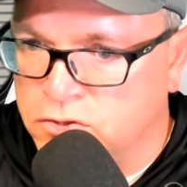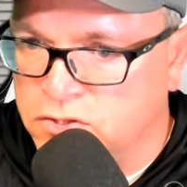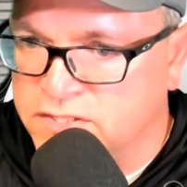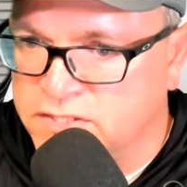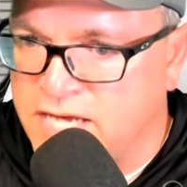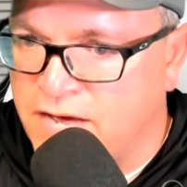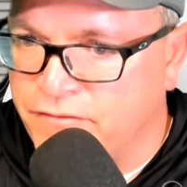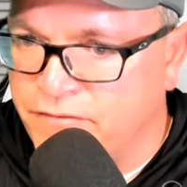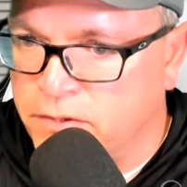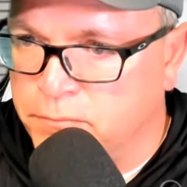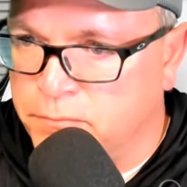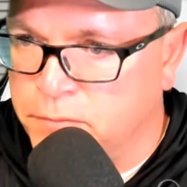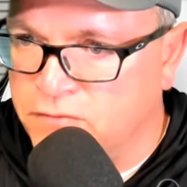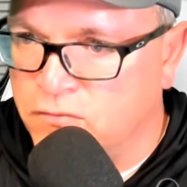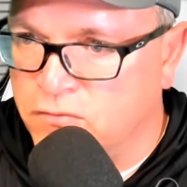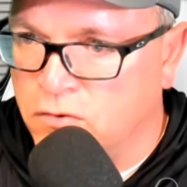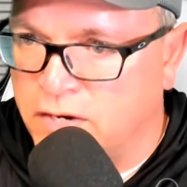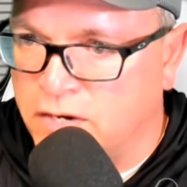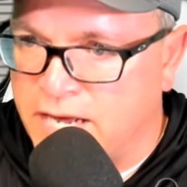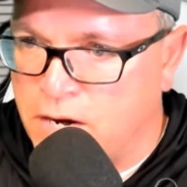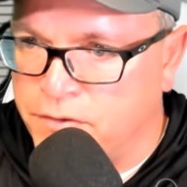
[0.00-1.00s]
just having
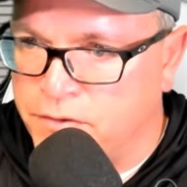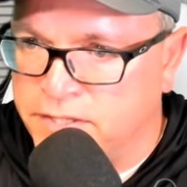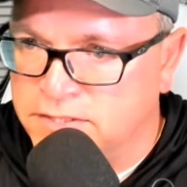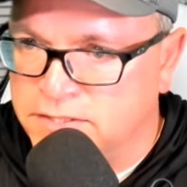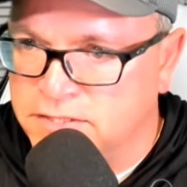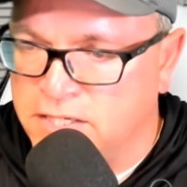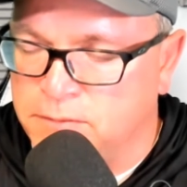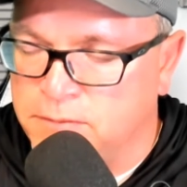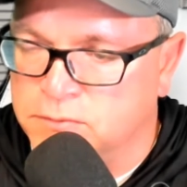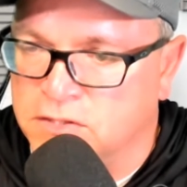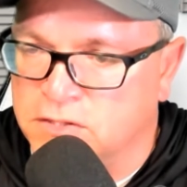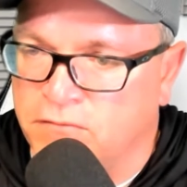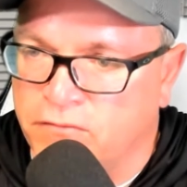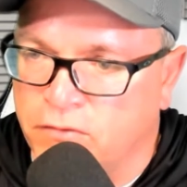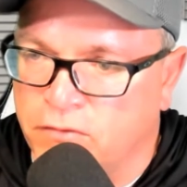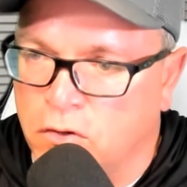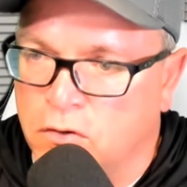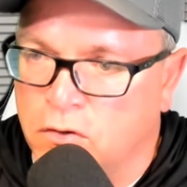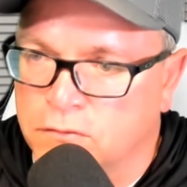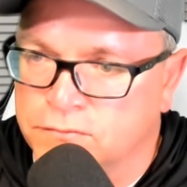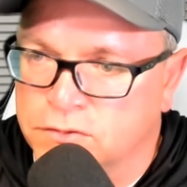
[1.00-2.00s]
Beaver County teams
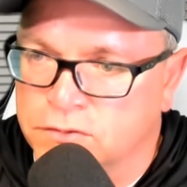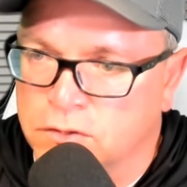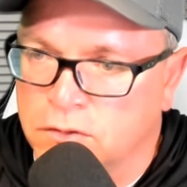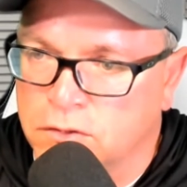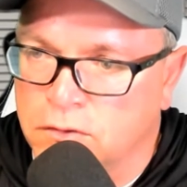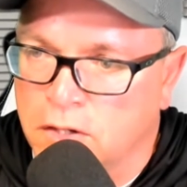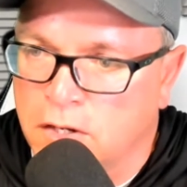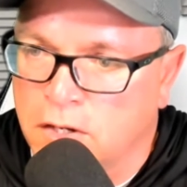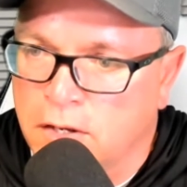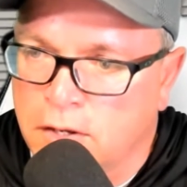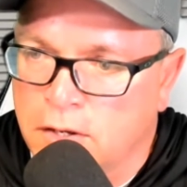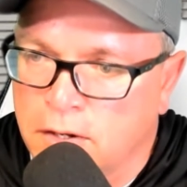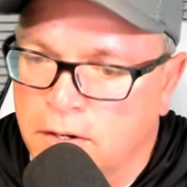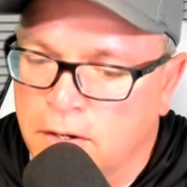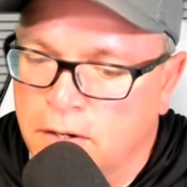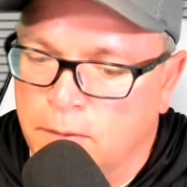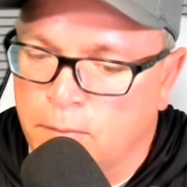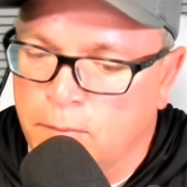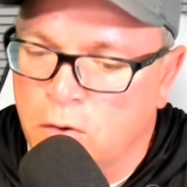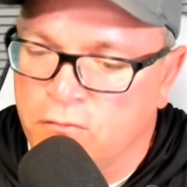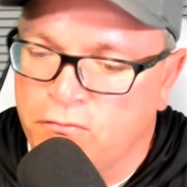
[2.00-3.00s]
involved. So
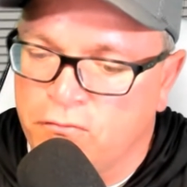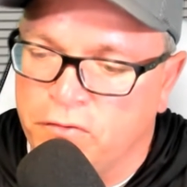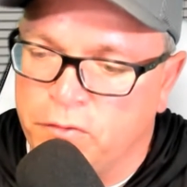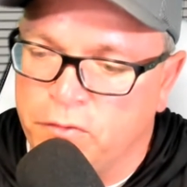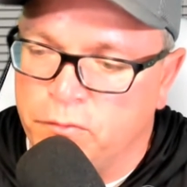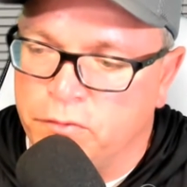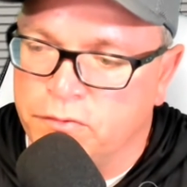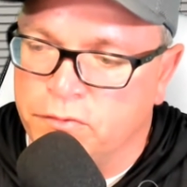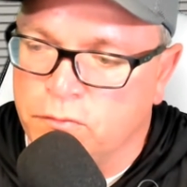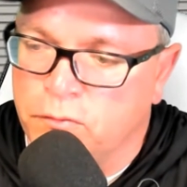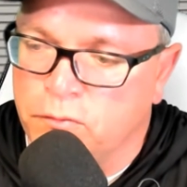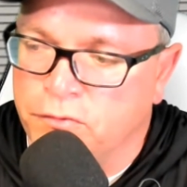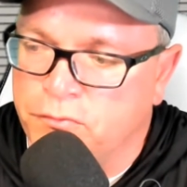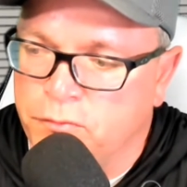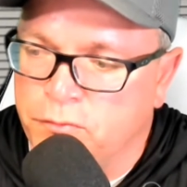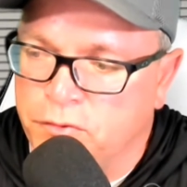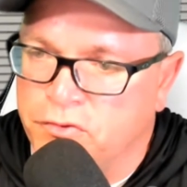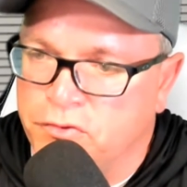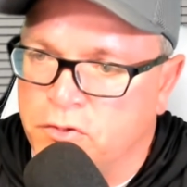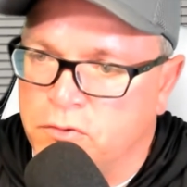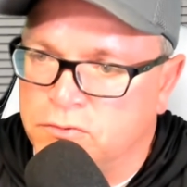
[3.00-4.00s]
hopefully
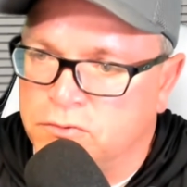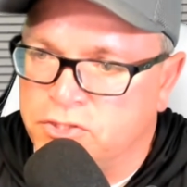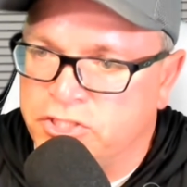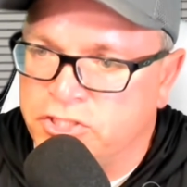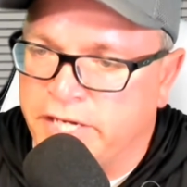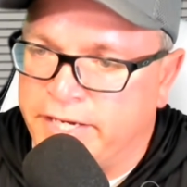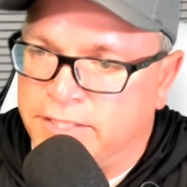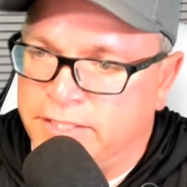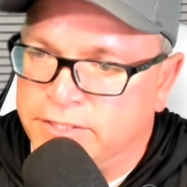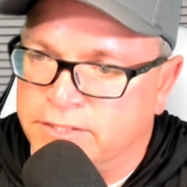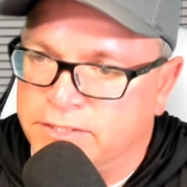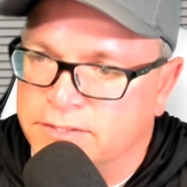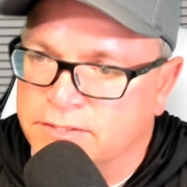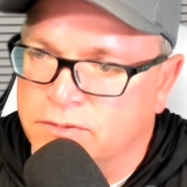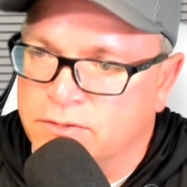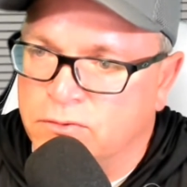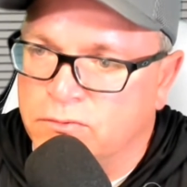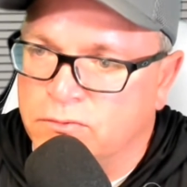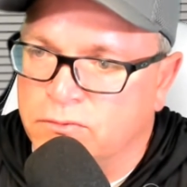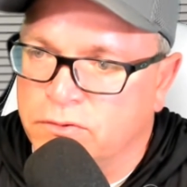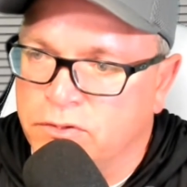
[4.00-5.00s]
with those changes,
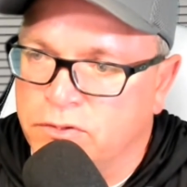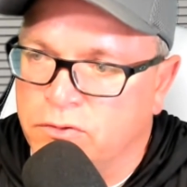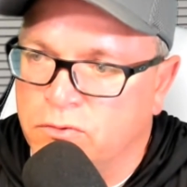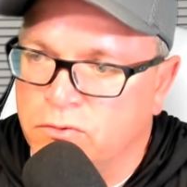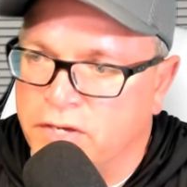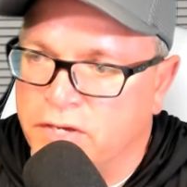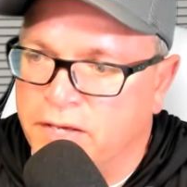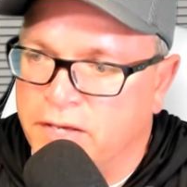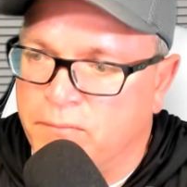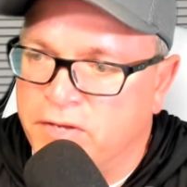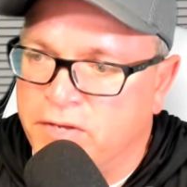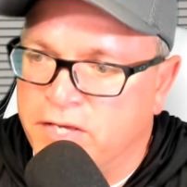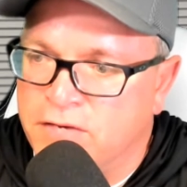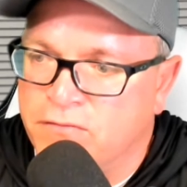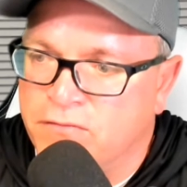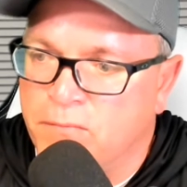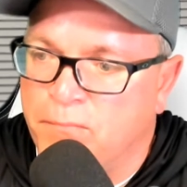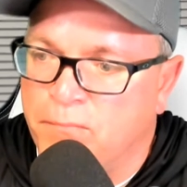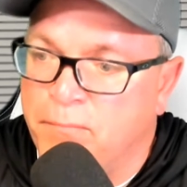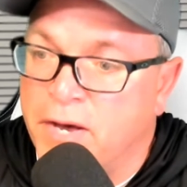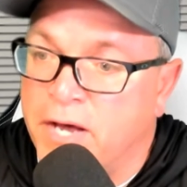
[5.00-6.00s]
it'll get
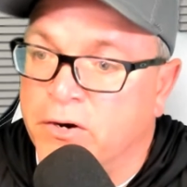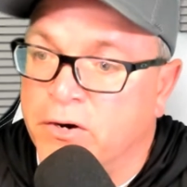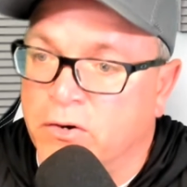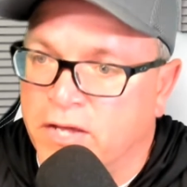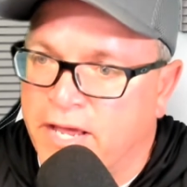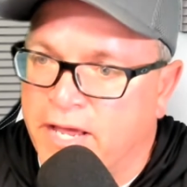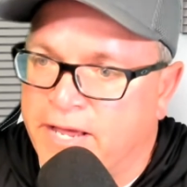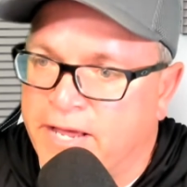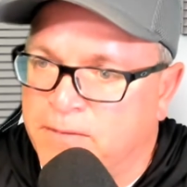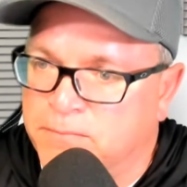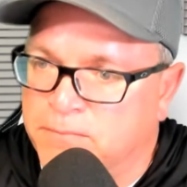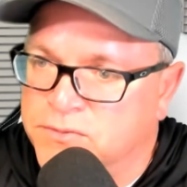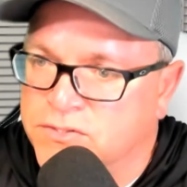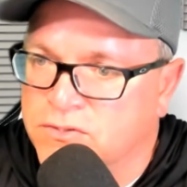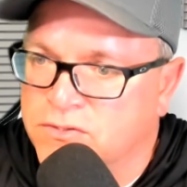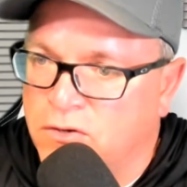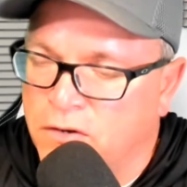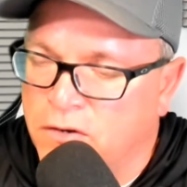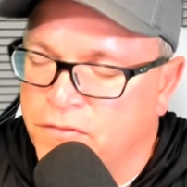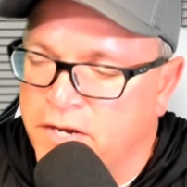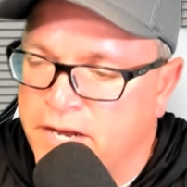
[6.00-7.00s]
even better
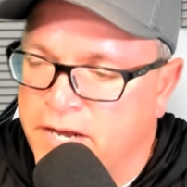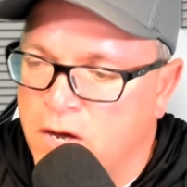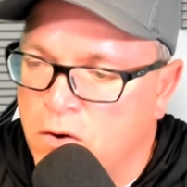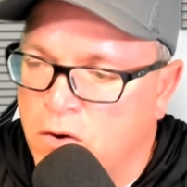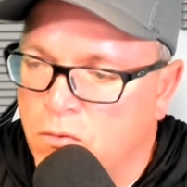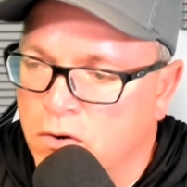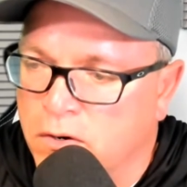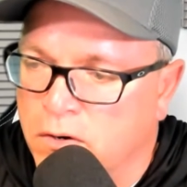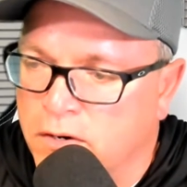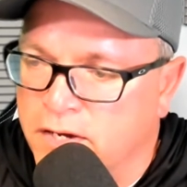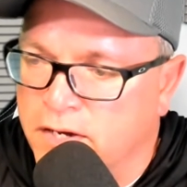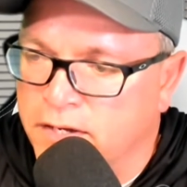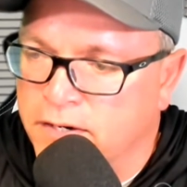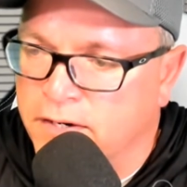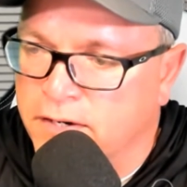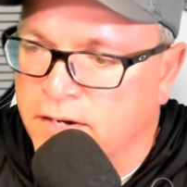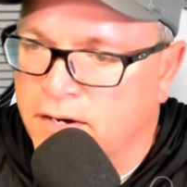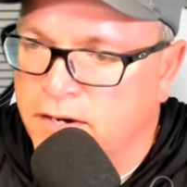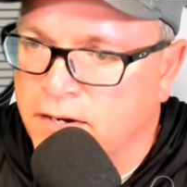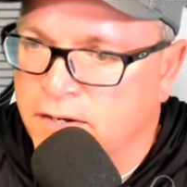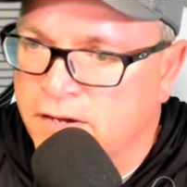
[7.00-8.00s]
games on the network.
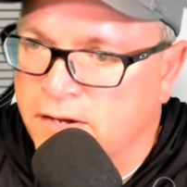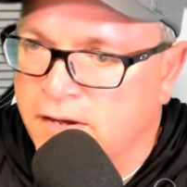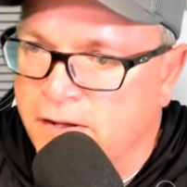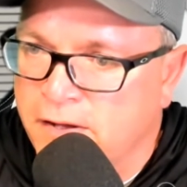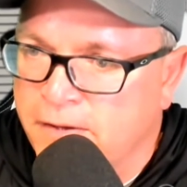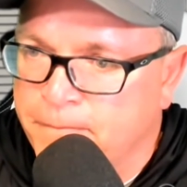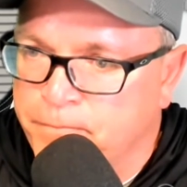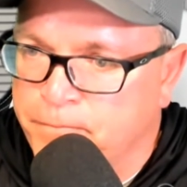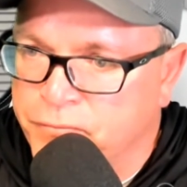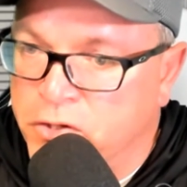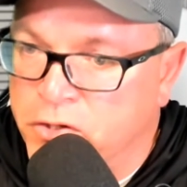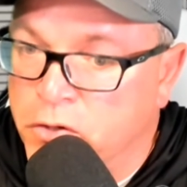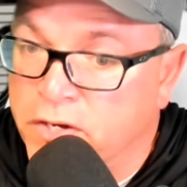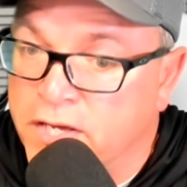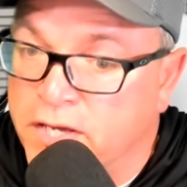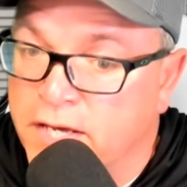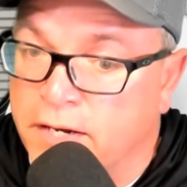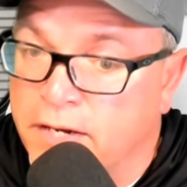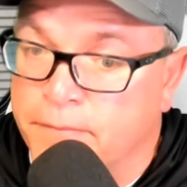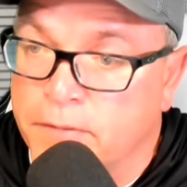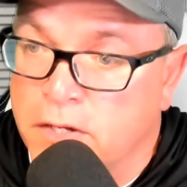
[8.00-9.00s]
And
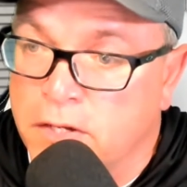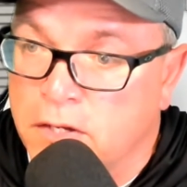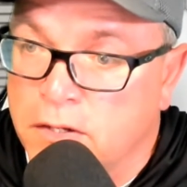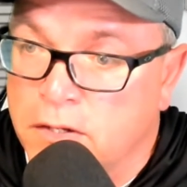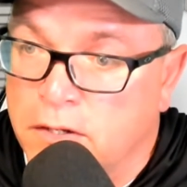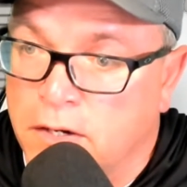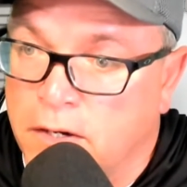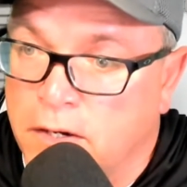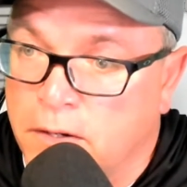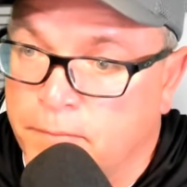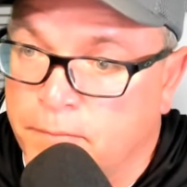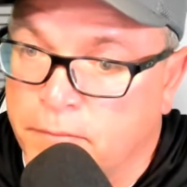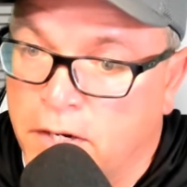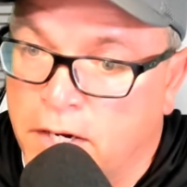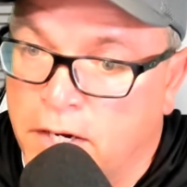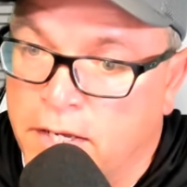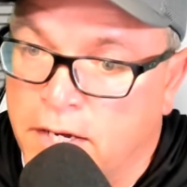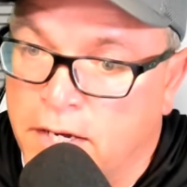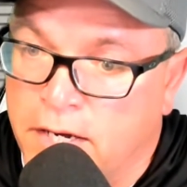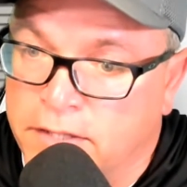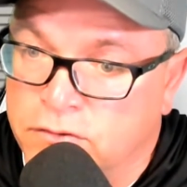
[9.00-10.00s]
again,
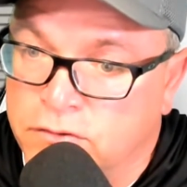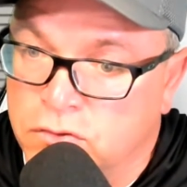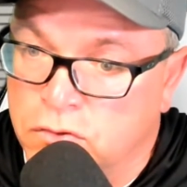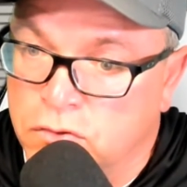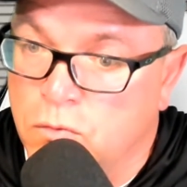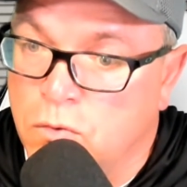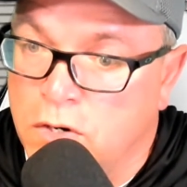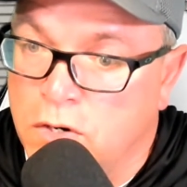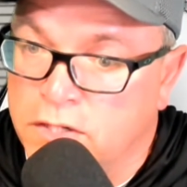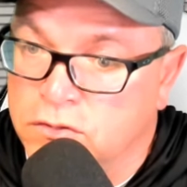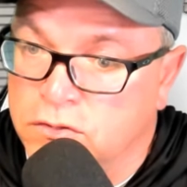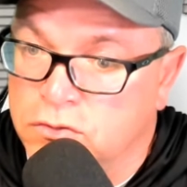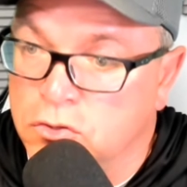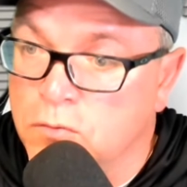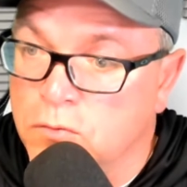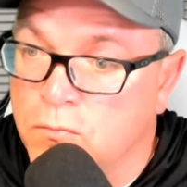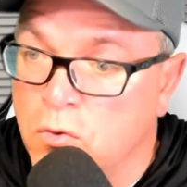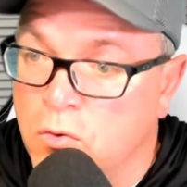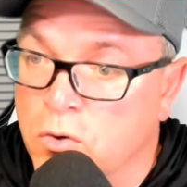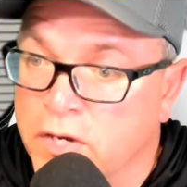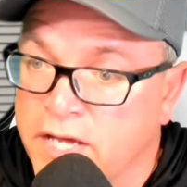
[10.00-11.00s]
I do want to
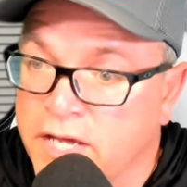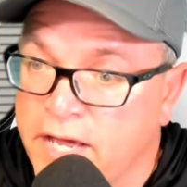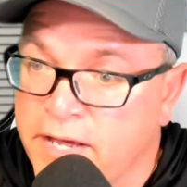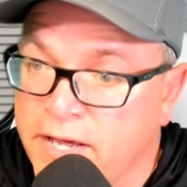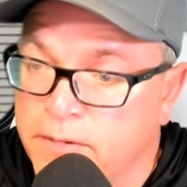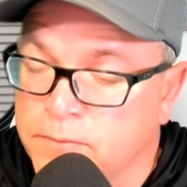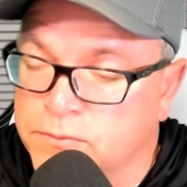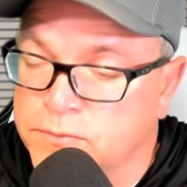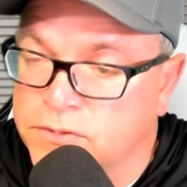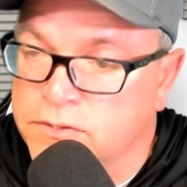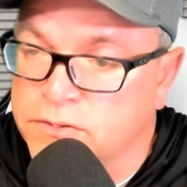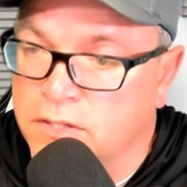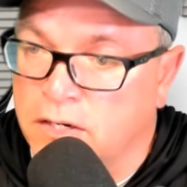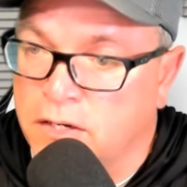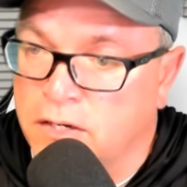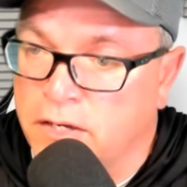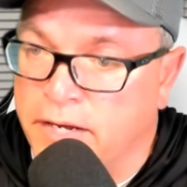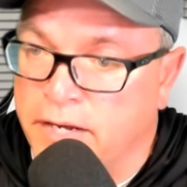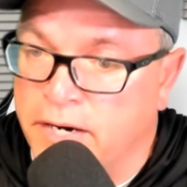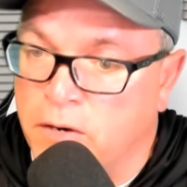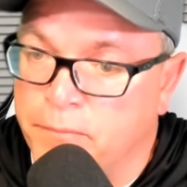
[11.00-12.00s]
do more games,
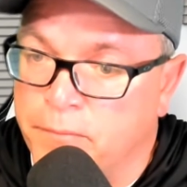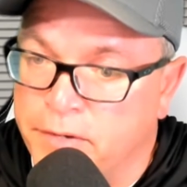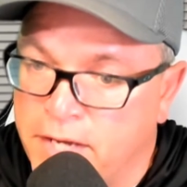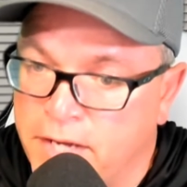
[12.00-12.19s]
and